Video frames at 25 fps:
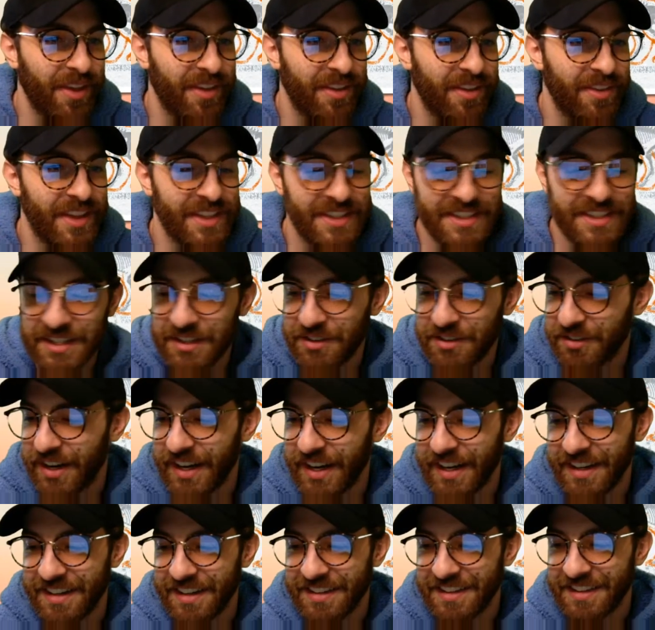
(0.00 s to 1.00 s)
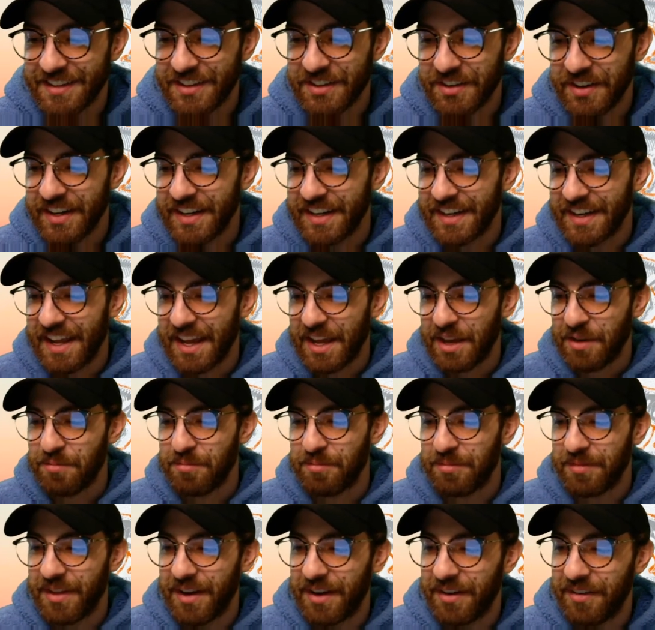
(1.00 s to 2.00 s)
That's the great
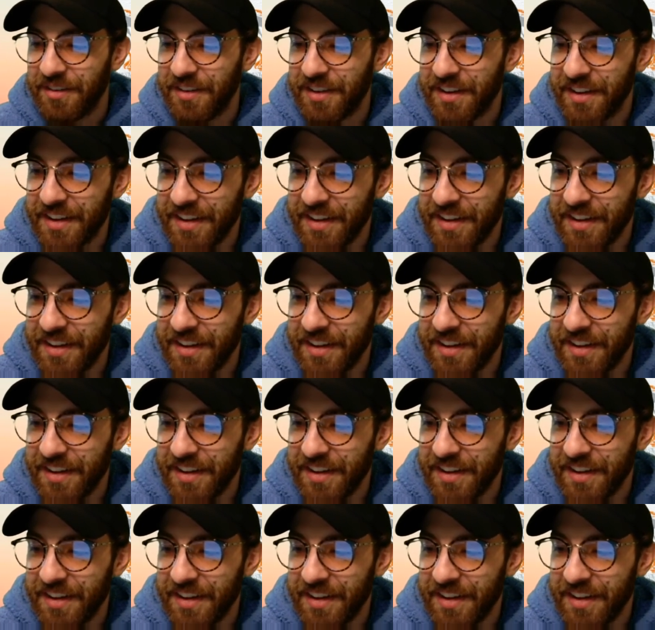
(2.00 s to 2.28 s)
name though.